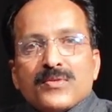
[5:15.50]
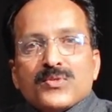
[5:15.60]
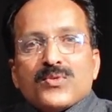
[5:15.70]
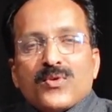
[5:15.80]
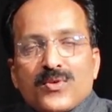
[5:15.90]

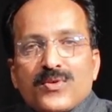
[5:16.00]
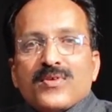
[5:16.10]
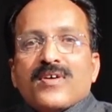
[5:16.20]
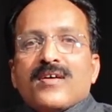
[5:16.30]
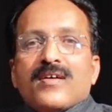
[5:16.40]
So,
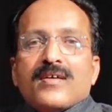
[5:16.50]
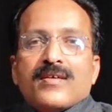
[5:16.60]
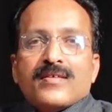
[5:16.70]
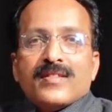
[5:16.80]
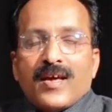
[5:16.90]

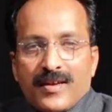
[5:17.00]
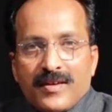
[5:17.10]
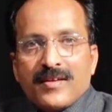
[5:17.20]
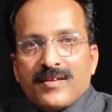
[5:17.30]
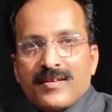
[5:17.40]

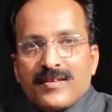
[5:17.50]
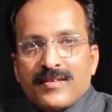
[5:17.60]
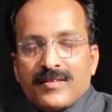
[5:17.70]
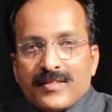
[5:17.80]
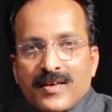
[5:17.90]
then
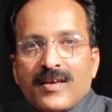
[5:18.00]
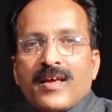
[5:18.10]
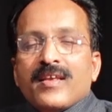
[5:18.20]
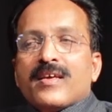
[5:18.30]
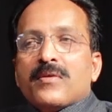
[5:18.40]
the
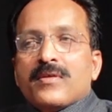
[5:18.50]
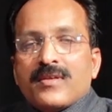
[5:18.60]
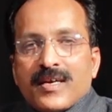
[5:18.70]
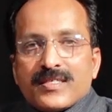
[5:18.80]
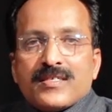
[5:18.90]

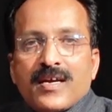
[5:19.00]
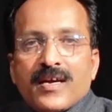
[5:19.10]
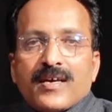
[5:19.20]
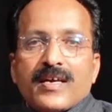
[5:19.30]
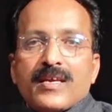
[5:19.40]

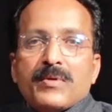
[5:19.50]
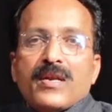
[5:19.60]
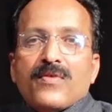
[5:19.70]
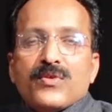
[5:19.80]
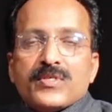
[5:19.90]

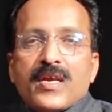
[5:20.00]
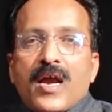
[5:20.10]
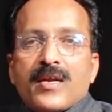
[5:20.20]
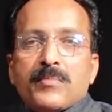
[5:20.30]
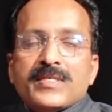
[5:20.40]
incremental velocity
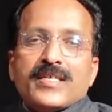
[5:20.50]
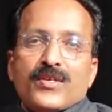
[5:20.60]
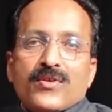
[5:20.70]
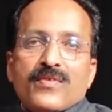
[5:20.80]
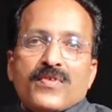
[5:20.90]
added by
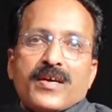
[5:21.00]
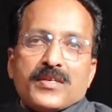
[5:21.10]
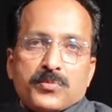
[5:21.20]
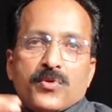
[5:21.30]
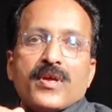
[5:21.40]
C-25
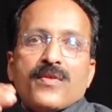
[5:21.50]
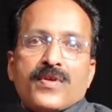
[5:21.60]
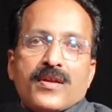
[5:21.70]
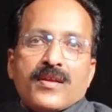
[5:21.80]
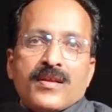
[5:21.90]
corresponding to
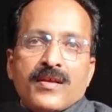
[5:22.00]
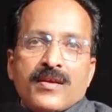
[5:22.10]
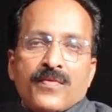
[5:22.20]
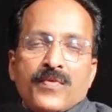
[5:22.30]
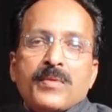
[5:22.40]

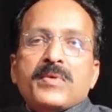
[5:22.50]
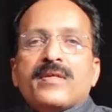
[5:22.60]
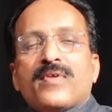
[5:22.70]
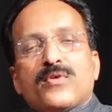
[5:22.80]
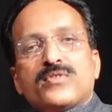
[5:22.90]
L110 will be
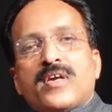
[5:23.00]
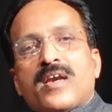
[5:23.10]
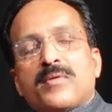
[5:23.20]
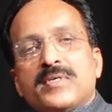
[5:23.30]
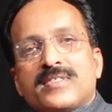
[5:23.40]
the velocity
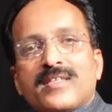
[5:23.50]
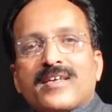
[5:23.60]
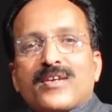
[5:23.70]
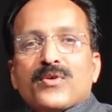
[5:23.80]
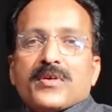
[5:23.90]
added by
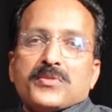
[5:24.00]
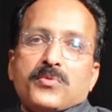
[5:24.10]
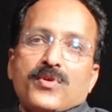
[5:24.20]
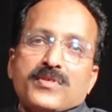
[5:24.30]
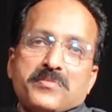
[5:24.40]
C-32
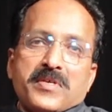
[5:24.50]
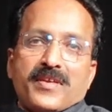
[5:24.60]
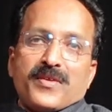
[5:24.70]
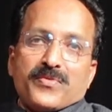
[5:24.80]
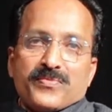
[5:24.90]
corresponding to
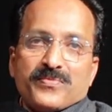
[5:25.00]
semi-cryo.